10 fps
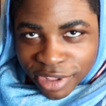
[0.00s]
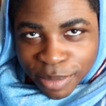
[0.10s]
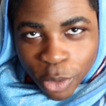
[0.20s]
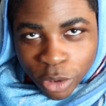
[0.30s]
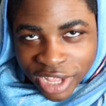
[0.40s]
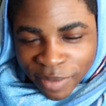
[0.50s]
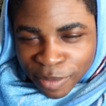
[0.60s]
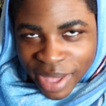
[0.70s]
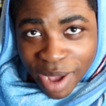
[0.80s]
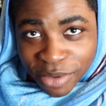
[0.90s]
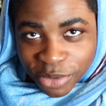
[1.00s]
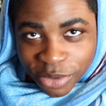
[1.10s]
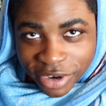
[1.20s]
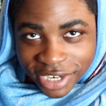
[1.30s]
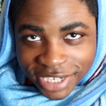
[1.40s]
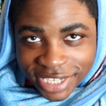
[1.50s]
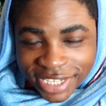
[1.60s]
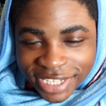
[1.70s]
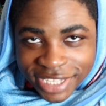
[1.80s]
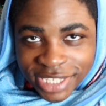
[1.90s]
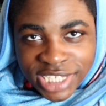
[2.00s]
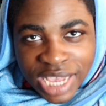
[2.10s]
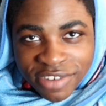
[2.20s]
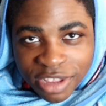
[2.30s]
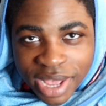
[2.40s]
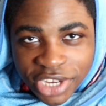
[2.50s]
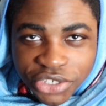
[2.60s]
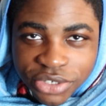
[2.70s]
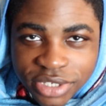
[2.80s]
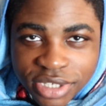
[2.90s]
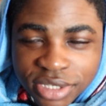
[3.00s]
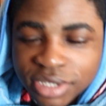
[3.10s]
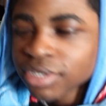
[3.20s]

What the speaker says: I'm holding up the power cord. Safety measures.